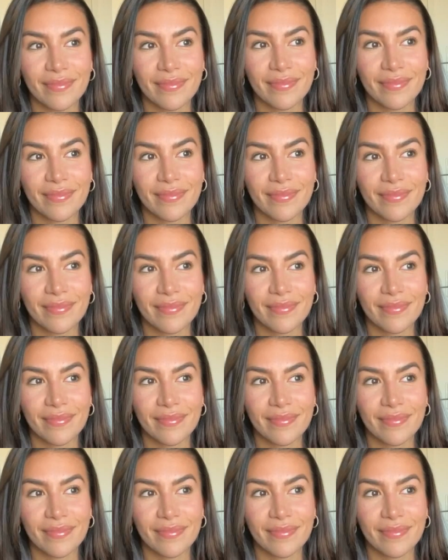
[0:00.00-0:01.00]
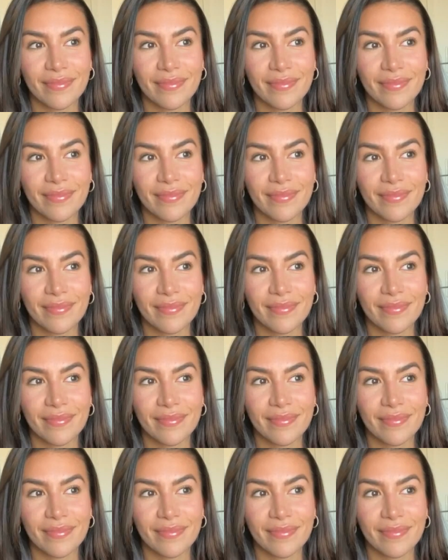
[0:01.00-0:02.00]

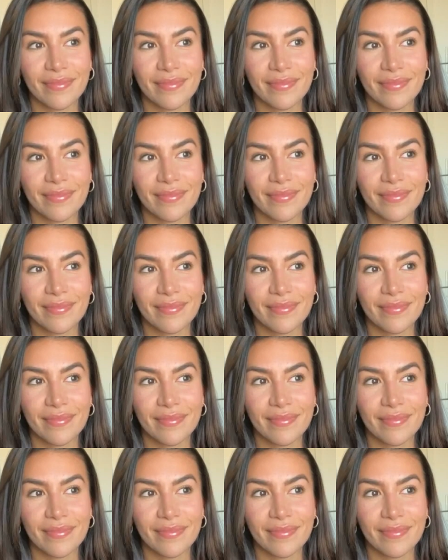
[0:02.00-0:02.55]
The person shown says nothing.